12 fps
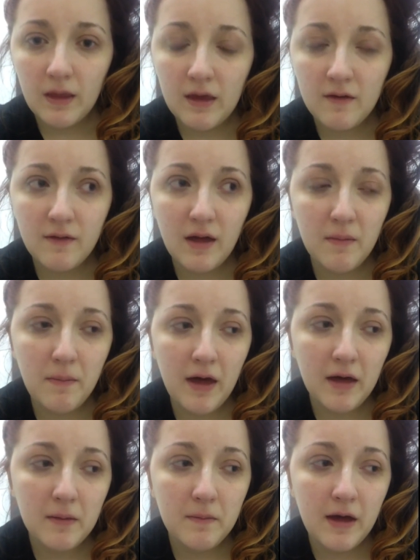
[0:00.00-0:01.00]
if I
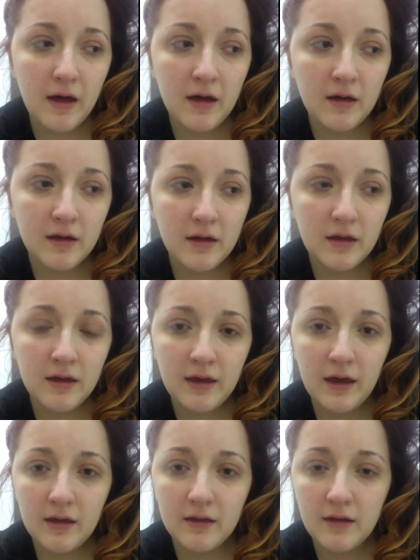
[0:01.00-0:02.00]
pack a bag and
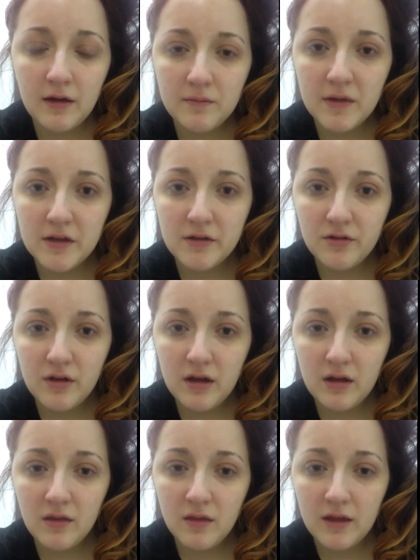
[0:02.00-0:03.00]
get down my
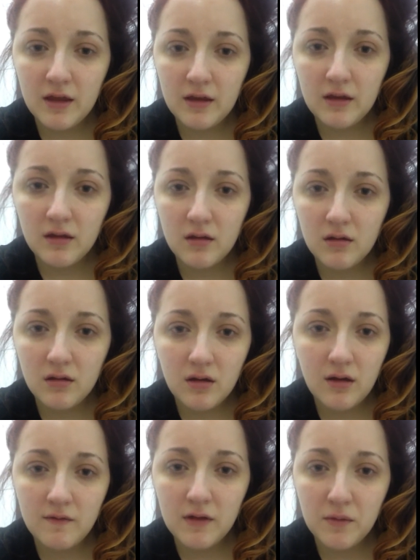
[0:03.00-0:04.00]
street and think
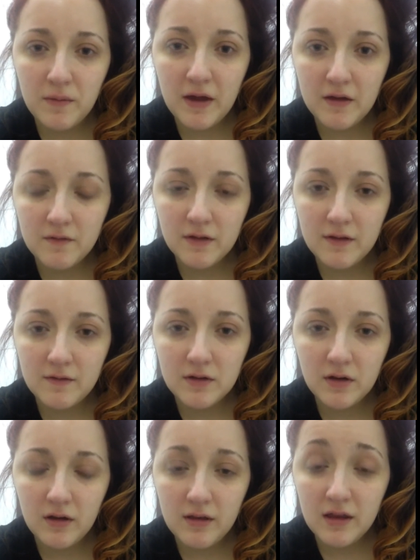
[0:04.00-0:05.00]
I feel bad for leaving
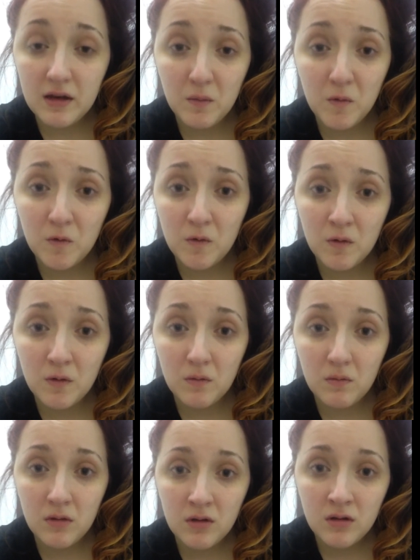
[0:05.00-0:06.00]
Dolly, then I'm going
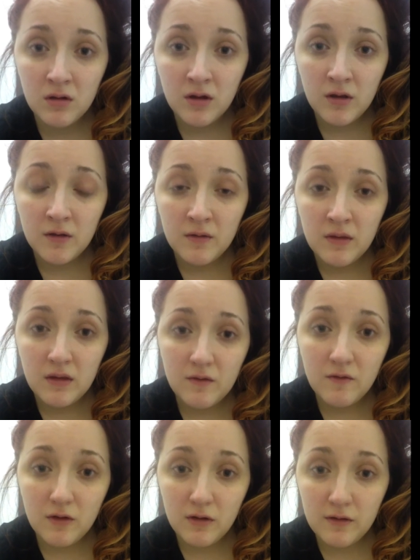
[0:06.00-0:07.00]
home.
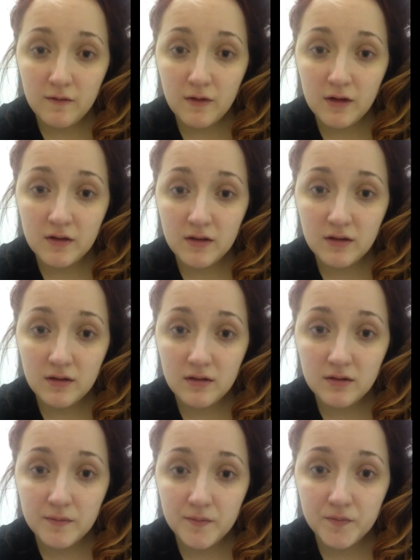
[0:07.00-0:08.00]
Fuck the
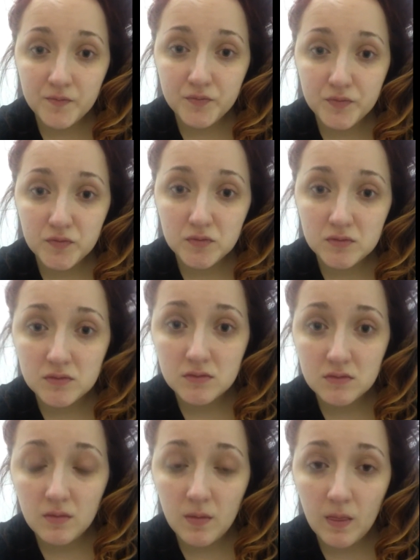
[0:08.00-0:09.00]
voices.
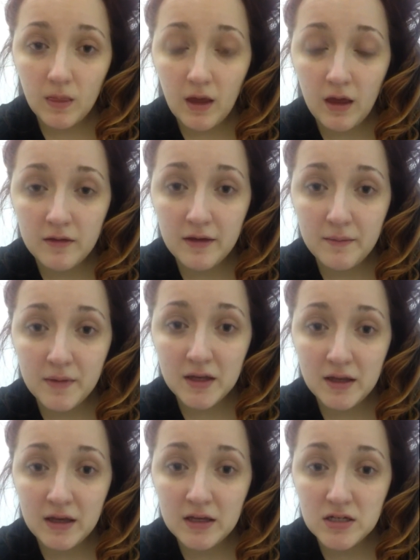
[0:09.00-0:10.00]
I'll take
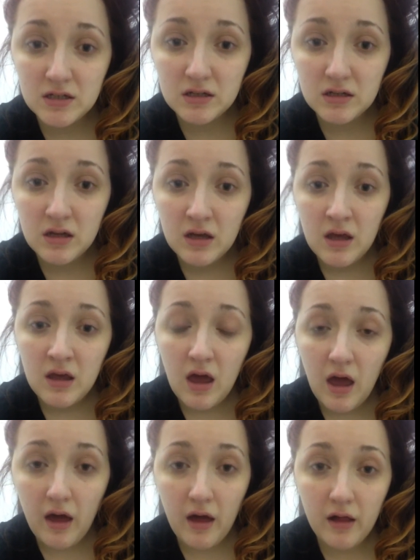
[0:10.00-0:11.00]
medication,
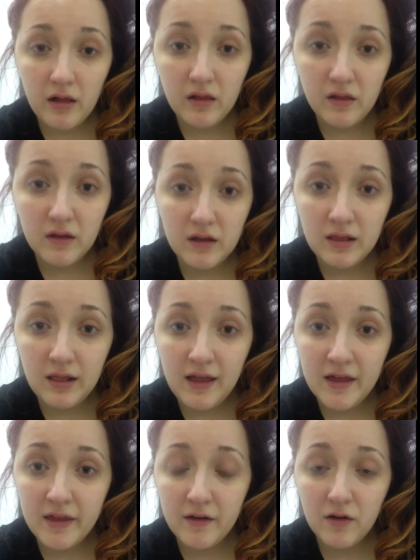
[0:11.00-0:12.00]
I'll
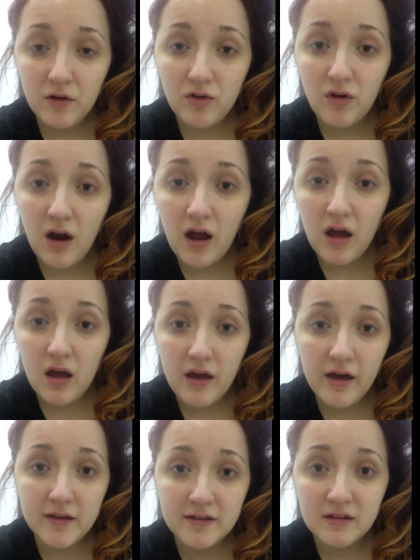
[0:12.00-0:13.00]
lie there and
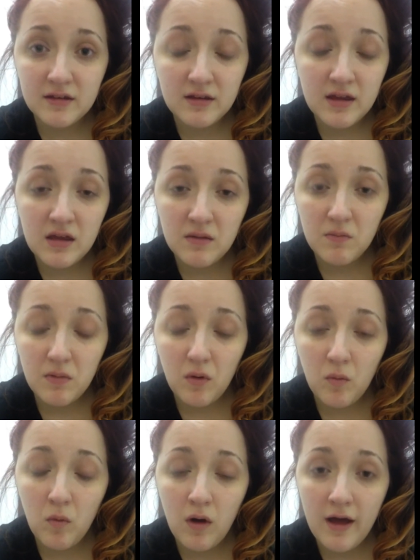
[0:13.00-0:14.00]
cry, I'll sleep,
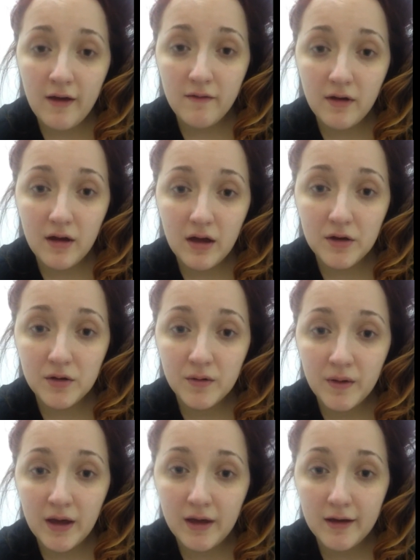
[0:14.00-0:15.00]
whatever. I
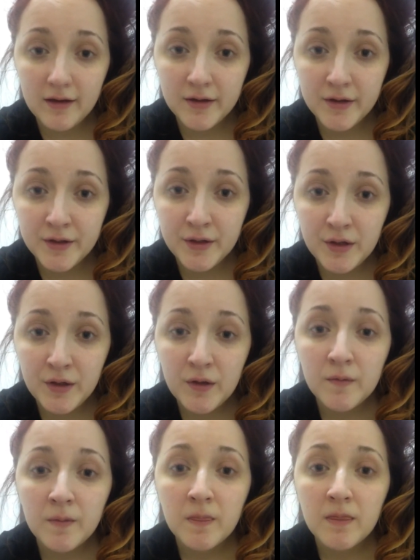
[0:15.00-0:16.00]
don't care.
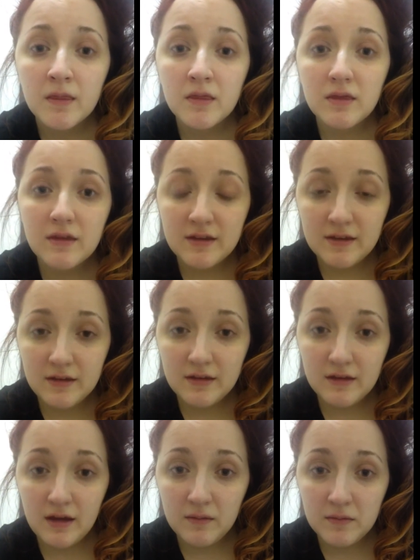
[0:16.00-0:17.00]
This
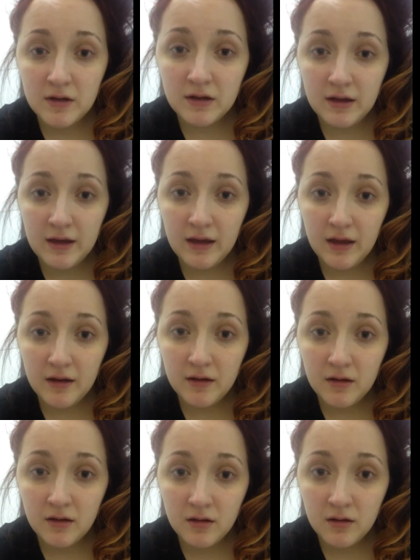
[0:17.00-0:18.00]
isn't happening again.
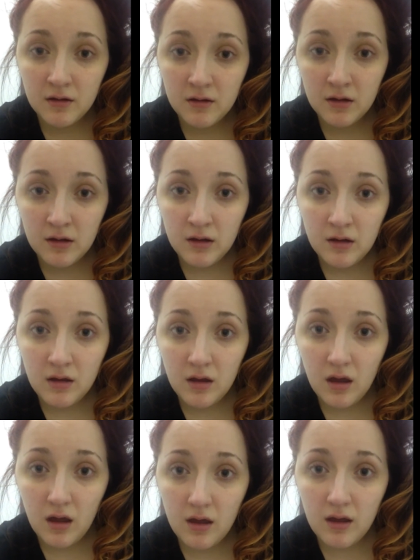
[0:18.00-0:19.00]

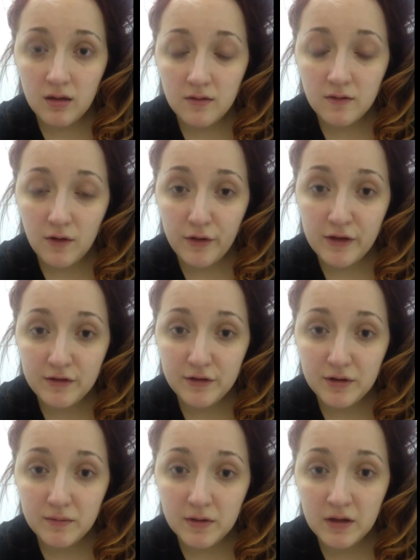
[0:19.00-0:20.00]
And Dolly's
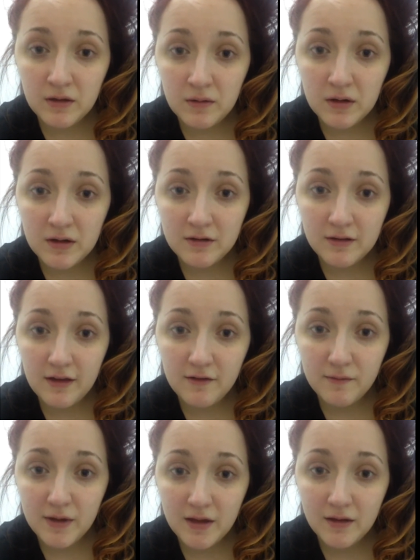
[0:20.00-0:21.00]
gonna be the one to
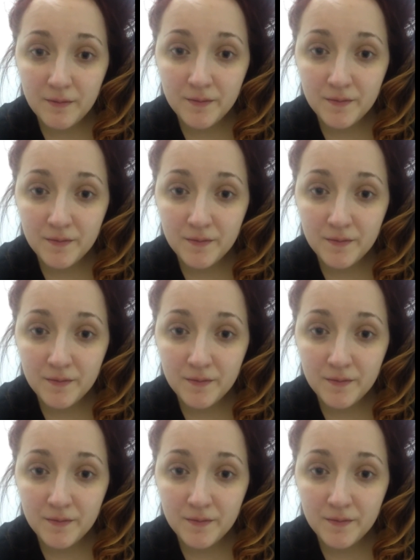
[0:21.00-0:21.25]
save me.